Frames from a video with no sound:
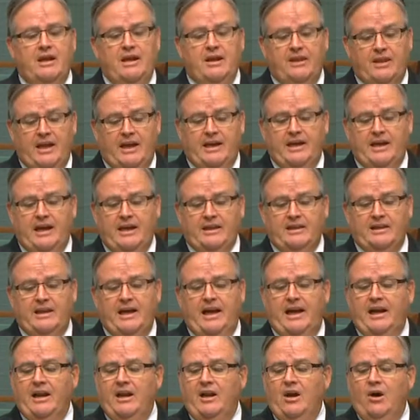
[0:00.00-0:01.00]
They cut
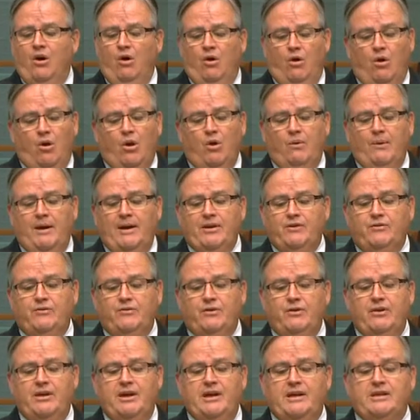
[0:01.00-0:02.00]
that all the way
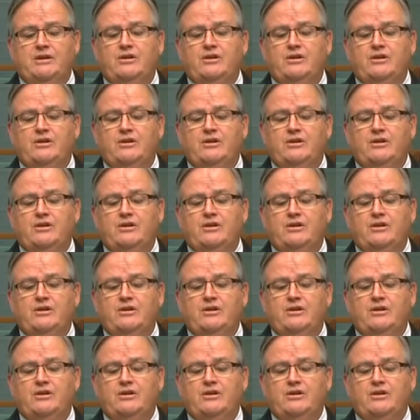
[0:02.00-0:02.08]
through here.